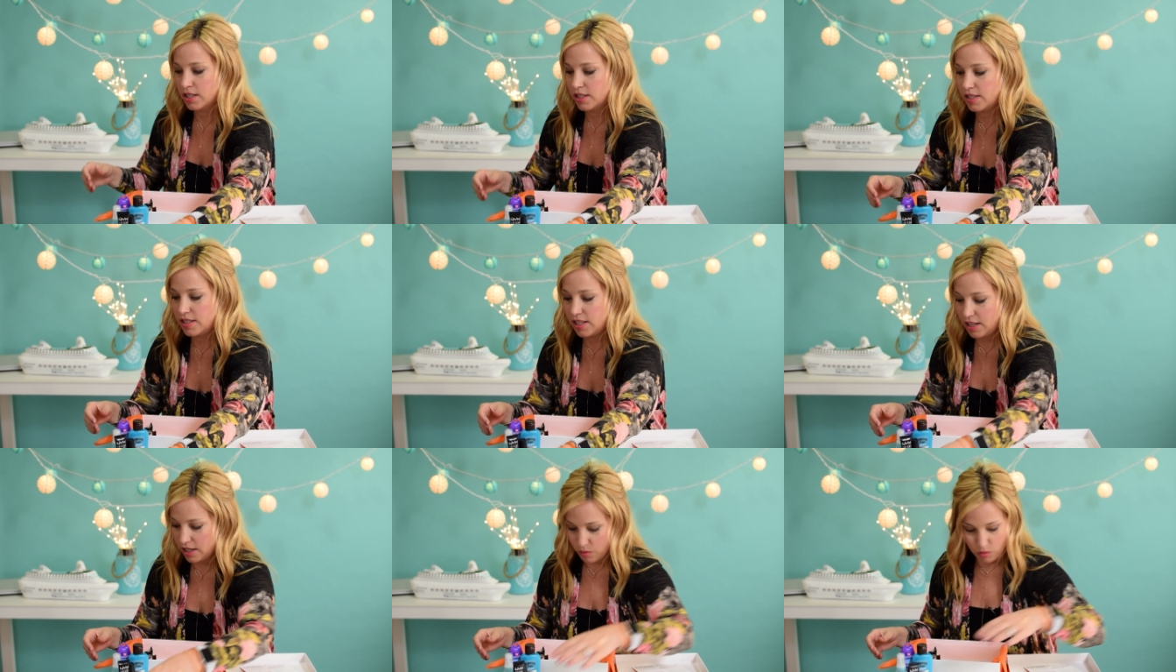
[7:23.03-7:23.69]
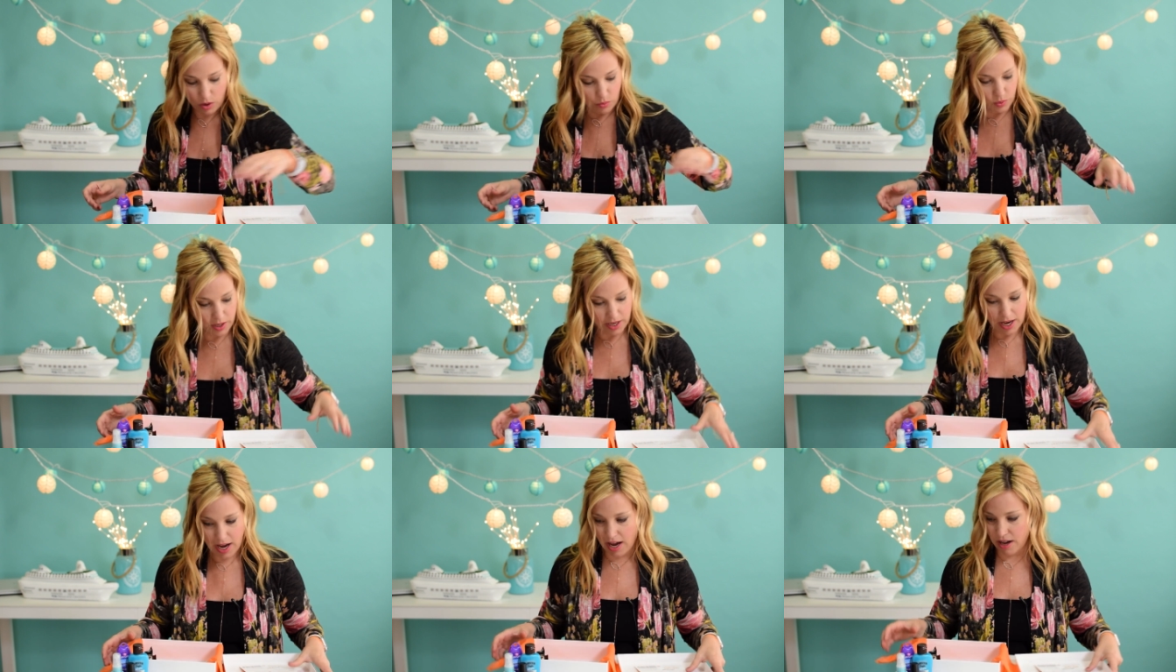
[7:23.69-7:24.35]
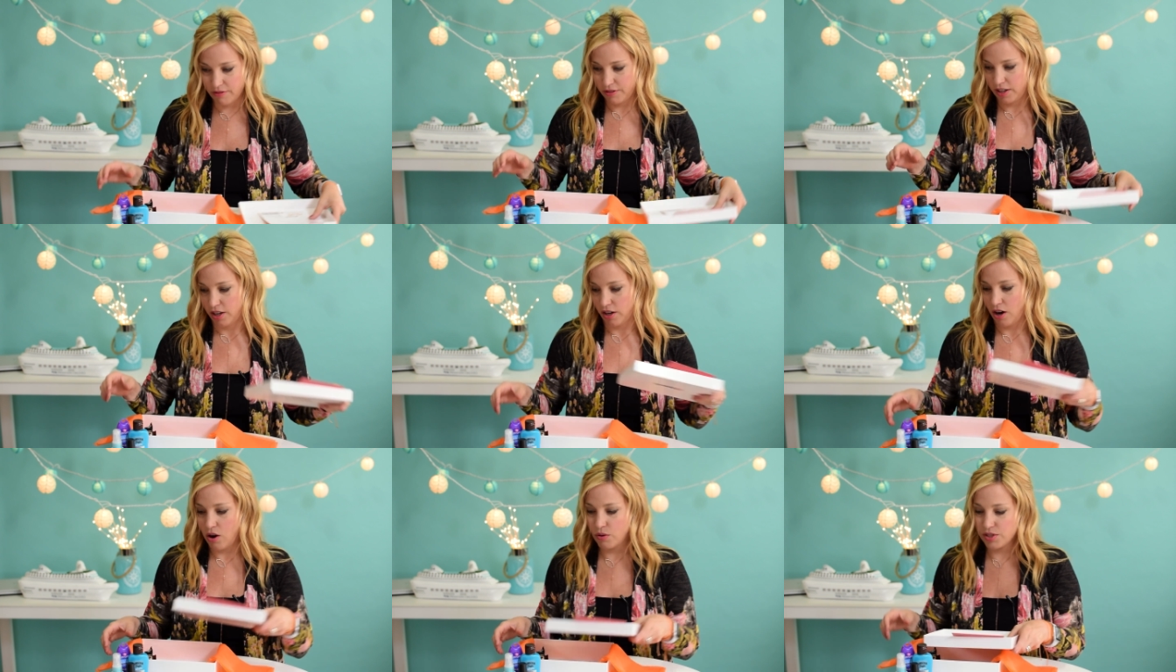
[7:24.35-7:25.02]
See what we have
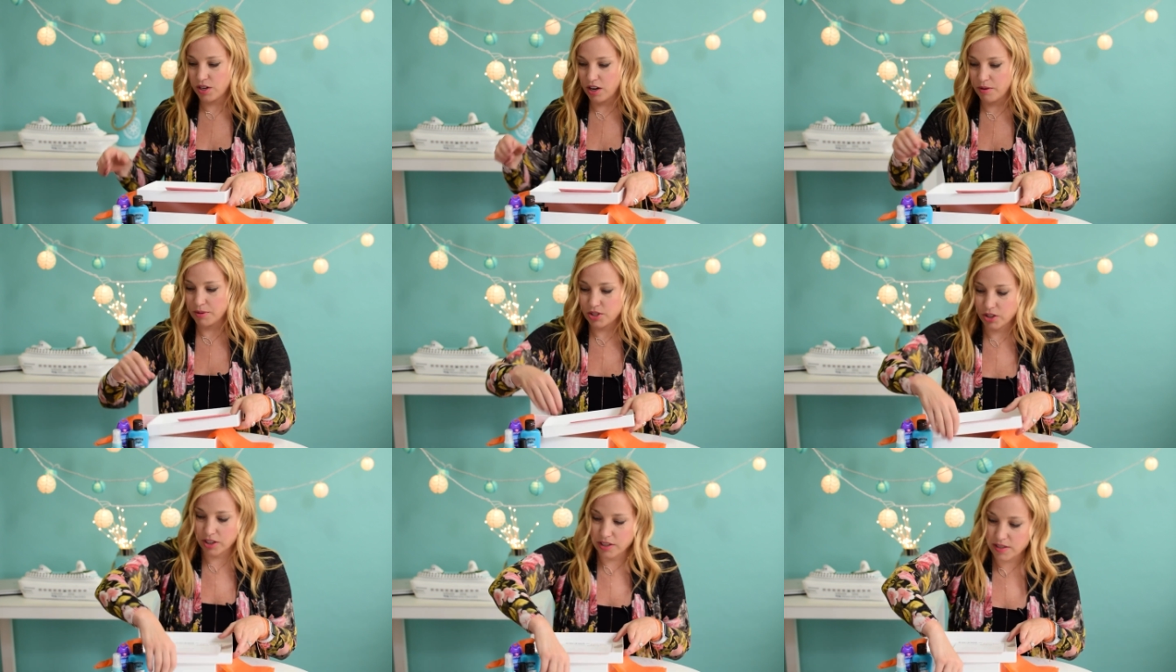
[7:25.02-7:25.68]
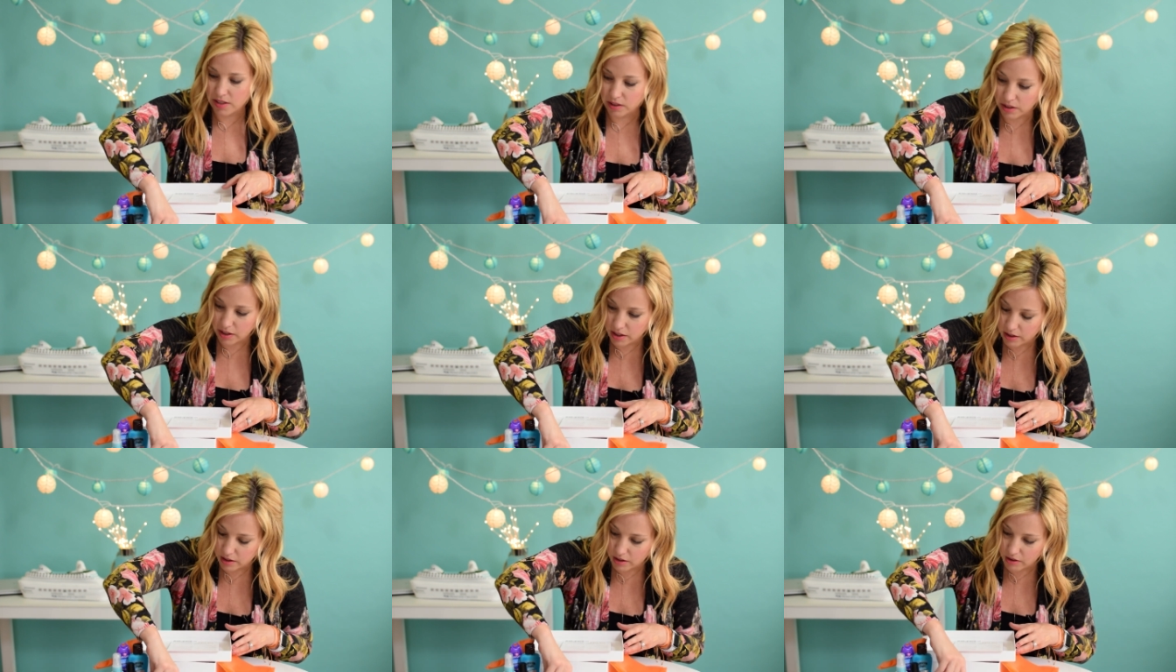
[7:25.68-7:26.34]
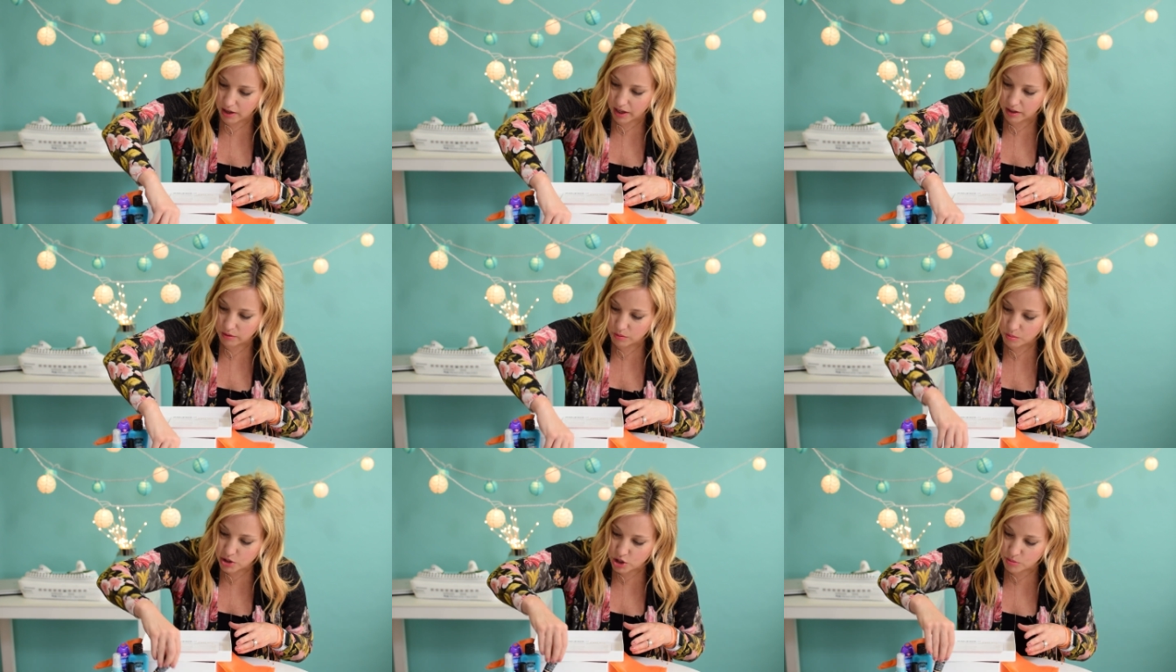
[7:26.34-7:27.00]
here. Oh, sorry, Mr. Concealer. Okay,
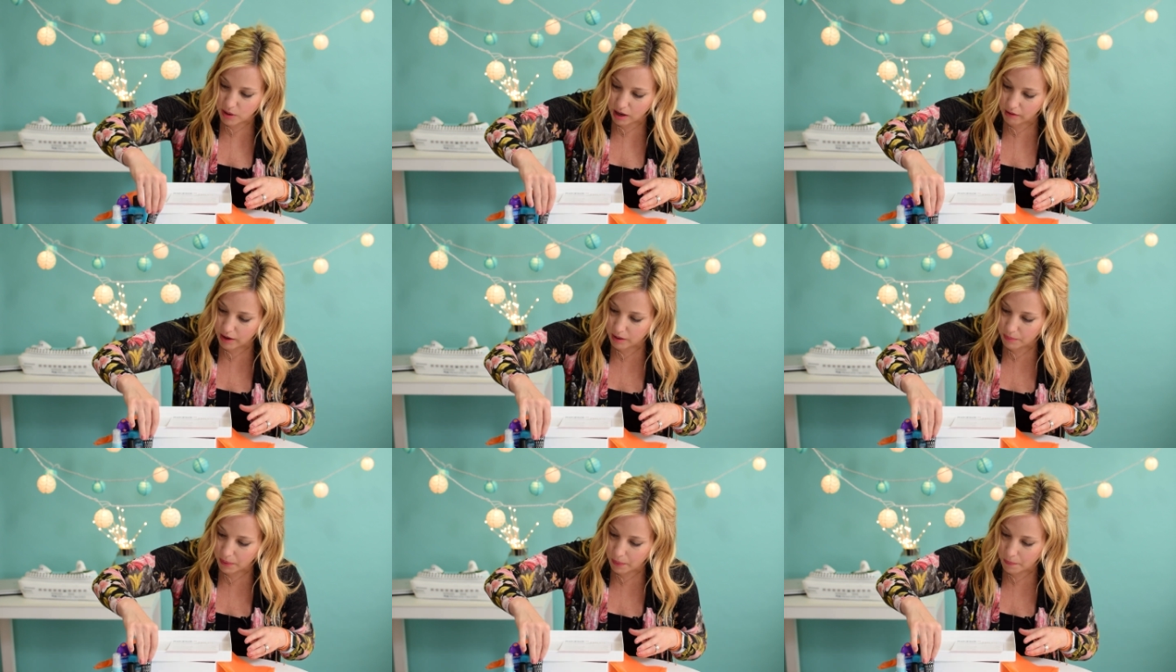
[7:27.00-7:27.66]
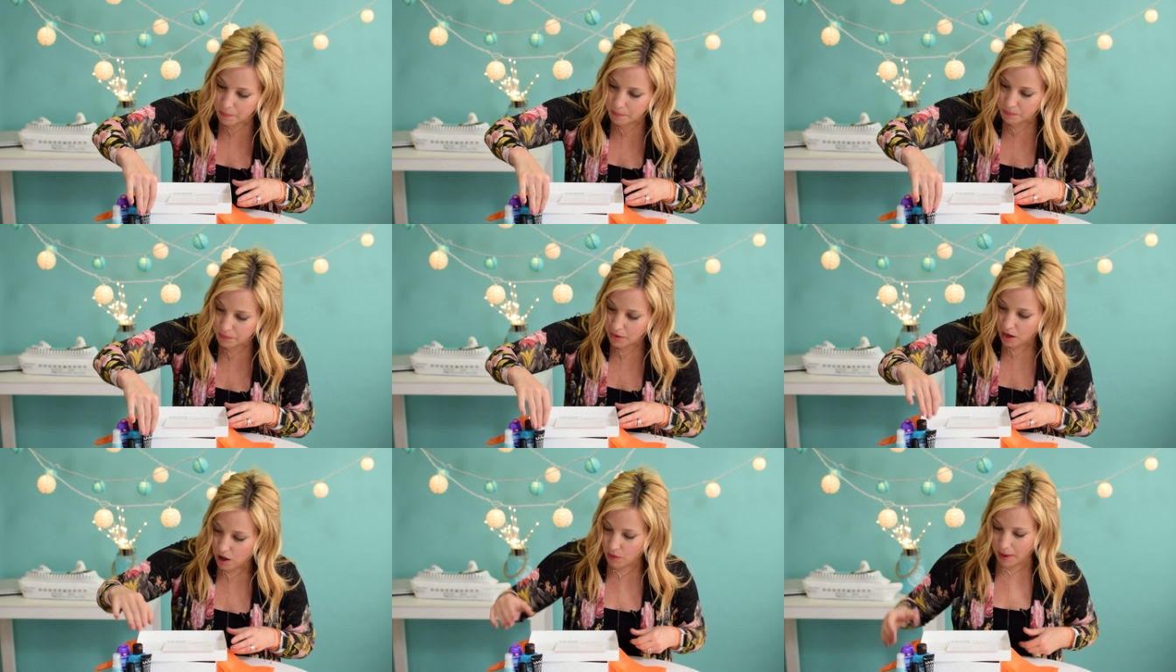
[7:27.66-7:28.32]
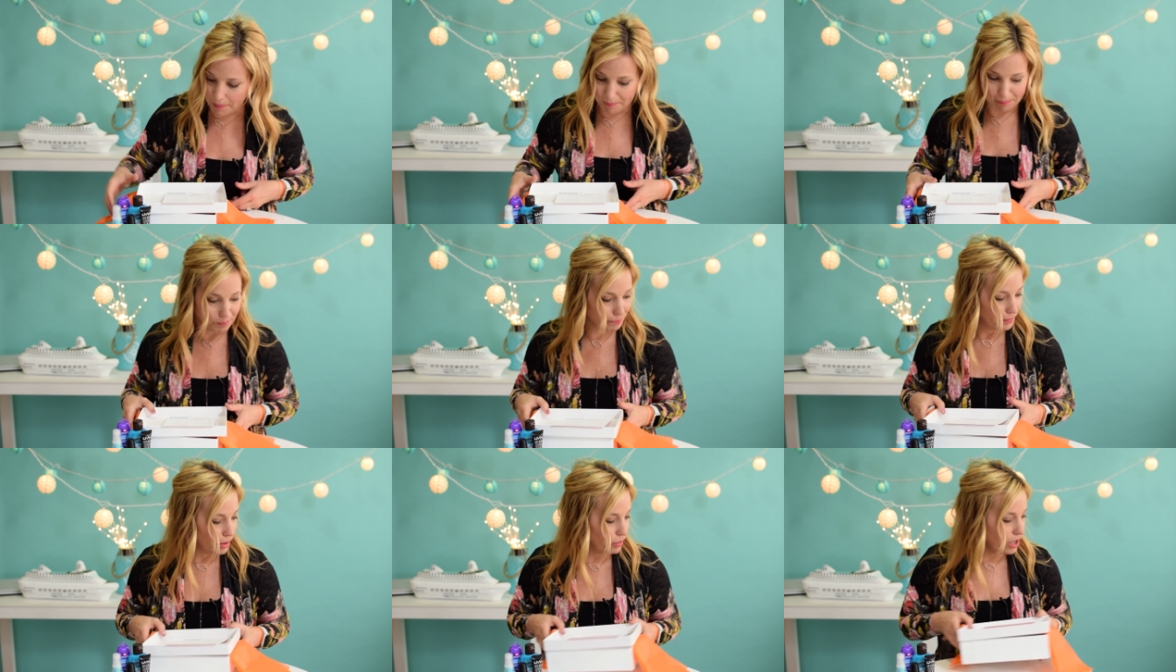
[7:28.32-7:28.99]
we'll put you back right up there. Okay, here we